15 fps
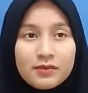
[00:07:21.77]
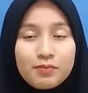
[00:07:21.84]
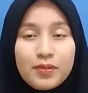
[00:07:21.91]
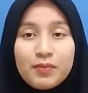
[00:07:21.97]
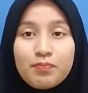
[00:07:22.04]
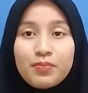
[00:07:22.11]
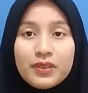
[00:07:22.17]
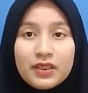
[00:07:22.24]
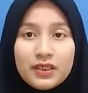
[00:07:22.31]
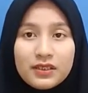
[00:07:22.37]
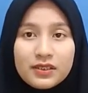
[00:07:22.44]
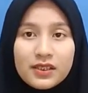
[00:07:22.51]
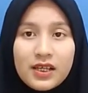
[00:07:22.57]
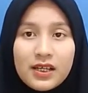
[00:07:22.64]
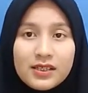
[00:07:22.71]

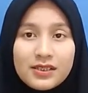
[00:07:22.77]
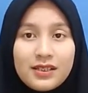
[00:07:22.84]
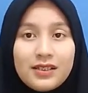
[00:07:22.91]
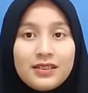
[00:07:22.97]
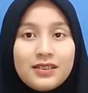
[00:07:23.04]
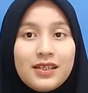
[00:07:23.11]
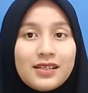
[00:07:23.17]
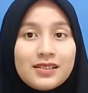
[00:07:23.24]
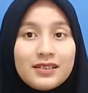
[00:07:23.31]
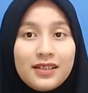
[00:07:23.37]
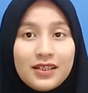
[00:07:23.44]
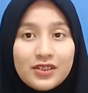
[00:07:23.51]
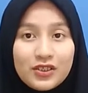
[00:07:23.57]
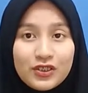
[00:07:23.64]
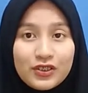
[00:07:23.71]
people, such as
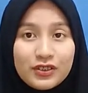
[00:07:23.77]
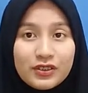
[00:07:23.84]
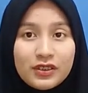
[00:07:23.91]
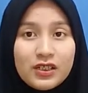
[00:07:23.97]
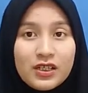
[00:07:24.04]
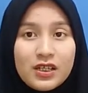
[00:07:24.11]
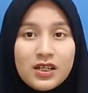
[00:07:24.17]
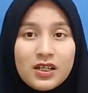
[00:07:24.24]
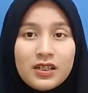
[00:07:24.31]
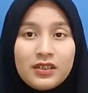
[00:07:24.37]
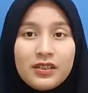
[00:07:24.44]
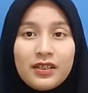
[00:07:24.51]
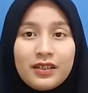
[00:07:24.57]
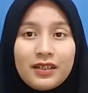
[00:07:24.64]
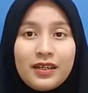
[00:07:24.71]
lecturer,
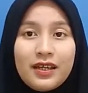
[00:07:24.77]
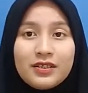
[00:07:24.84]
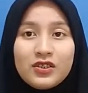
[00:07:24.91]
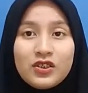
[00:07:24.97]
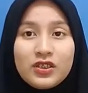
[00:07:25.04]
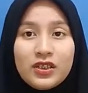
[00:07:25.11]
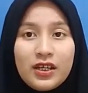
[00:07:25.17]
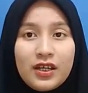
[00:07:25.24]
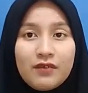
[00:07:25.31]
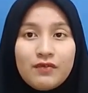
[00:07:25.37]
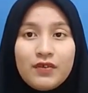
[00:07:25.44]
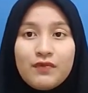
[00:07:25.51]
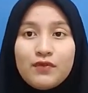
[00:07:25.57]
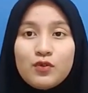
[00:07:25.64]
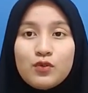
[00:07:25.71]
that can share
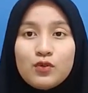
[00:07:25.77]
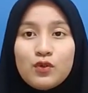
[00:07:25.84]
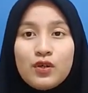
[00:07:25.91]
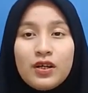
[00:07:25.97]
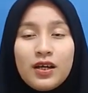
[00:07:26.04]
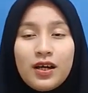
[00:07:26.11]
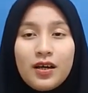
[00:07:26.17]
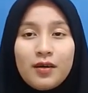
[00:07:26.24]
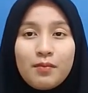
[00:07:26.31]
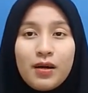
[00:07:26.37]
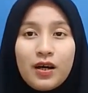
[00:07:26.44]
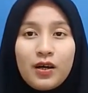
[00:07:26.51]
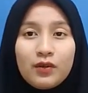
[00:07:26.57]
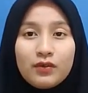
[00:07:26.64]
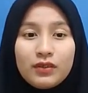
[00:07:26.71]
with you
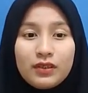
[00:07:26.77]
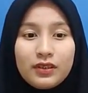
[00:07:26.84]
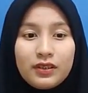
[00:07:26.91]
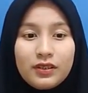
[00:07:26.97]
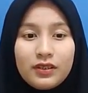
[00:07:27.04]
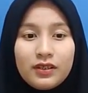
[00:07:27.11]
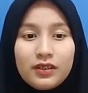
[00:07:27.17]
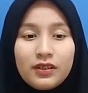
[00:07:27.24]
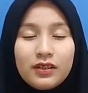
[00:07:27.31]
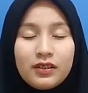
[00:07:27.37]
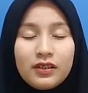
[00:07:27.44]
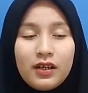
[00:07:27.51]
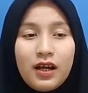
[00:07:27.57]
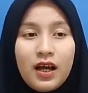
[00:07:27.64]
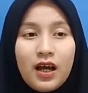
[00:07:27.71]
about
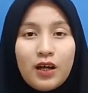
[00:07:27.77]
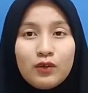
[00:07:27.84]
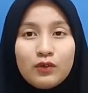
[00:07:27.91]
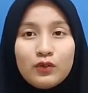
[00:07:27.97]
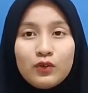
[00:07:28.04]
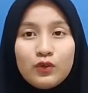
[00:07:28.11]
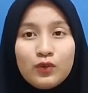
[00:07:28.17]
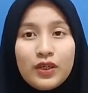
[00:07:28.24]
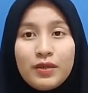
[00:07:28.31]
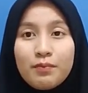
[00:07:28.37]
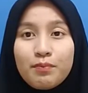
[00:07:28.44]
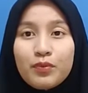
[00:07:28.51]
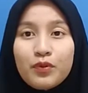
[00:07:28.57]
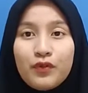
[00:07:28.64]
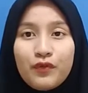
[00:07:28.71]
how to
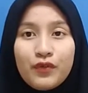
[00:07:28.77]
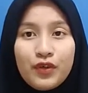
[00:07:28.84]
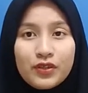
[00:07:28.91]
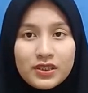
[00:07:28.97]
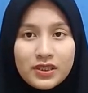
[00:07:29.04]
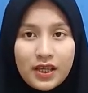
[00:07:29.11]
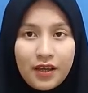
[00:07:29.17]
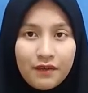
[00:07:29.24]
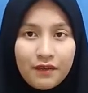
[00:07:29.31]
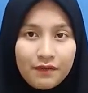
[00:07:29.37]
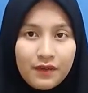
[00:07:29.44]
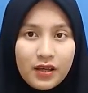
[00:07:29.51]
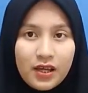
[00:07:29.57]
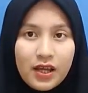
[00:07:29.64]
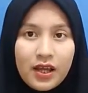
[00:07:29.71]
improve yourself
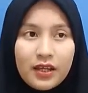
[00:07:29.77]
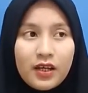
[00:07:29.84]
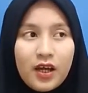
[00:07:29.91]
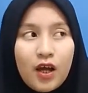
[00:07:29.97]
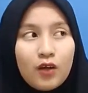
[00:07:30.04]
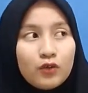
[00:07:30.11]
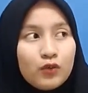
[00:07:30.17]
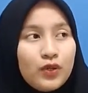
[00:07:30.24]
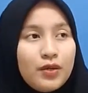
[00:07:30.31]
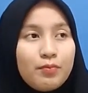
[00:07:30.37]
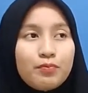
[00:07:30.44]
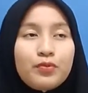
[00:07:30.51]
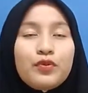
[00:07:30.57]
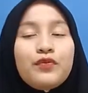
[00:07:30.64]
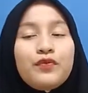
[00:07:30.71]
and how to
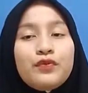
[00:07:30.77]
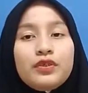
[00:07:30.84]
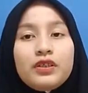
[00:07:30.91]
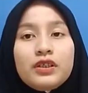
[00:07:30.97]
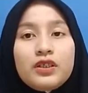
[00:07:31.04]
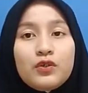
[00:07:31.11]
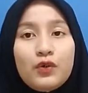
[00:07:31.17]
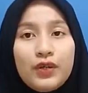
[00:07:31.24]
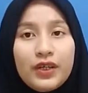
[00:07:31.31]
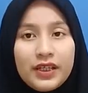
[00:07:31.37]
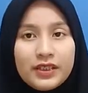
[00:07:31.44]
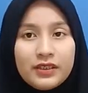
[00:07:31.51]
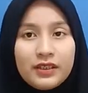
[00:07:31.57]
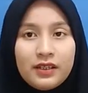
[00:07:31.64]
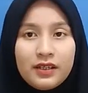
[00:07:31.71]
improve the
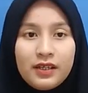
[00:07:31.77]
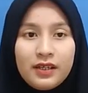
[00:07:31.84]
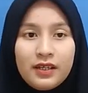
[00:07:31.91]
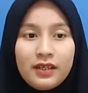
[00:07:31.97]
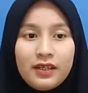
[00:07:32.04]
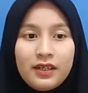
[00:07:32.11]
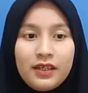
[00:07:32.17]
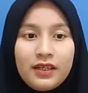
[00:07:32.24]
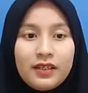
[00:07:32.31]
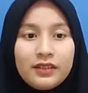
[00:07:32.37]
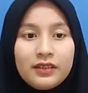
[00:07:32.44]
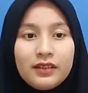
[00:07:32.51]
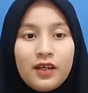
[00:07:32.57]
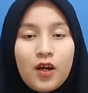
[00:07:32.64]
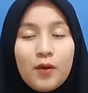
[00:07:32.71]
knowledge
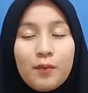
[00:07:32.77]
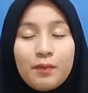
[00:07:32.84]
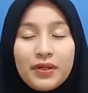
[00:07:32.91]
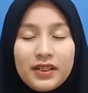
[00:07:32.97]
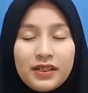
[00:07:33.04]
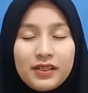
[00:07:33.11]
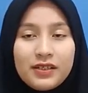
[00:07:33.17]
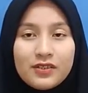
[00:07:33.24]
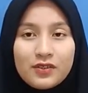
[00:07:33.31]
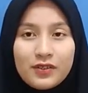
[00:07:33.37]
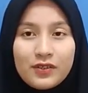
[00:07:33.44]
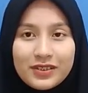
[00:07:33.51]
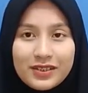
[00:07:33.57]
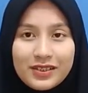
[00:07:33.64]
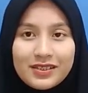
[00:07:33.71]
in open learning
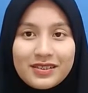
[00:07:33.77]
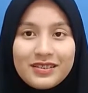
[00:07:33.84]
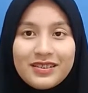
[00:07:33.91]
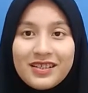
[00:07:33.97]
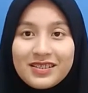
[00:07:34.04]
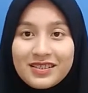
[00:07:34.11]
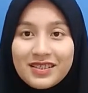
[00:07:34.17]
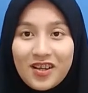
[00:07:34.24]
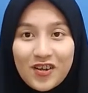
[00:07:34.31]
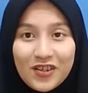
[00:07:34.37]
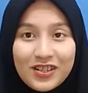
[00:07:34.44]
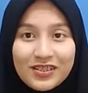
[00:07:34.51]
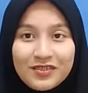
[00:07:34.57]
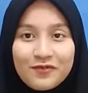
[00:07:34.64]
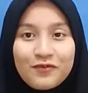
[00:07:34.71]
sources. That's
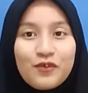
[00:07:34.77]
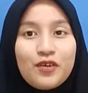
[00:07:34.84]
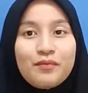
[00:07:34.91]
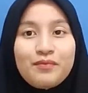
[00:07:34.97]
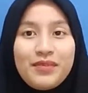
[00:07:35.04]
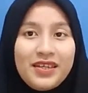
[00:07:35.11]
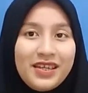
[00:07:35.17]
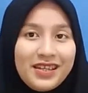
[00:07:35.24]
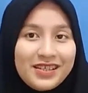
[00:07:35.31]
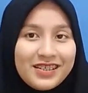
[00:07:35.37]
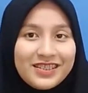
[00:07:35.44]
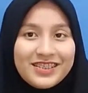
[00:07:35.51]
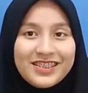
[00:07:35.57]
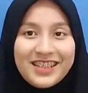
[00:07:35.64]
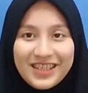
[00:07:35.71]
all from
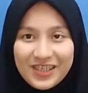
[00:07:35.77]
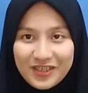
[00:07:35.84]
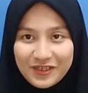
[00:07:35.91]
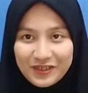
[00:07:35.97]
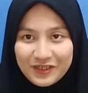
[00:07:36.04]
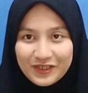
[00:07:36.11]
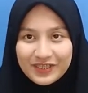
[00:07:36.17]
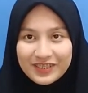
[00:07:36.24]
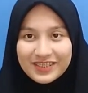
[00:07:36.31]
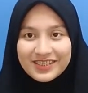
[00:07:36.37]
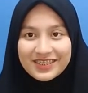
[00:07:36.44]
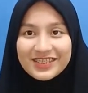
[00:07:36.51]
me. Thank you.